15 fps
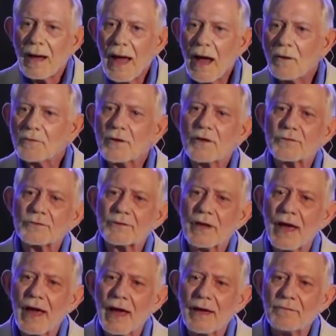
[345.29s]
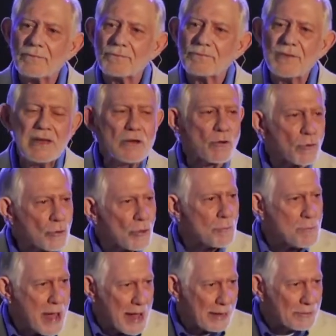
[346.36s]
How does a field
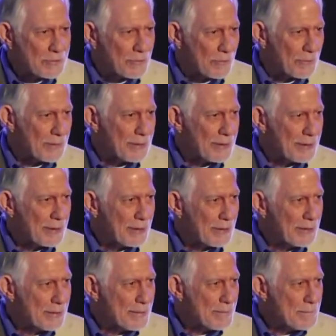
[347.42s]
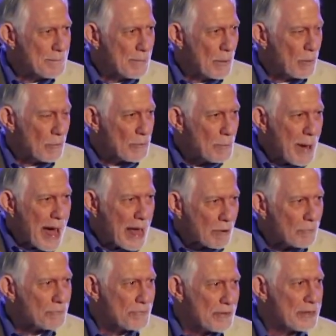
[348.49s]
commander on the
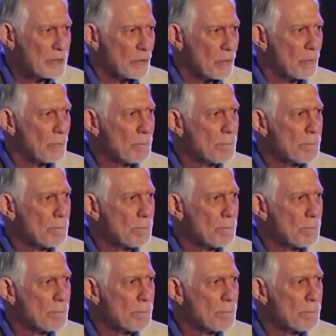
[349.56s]
battlefield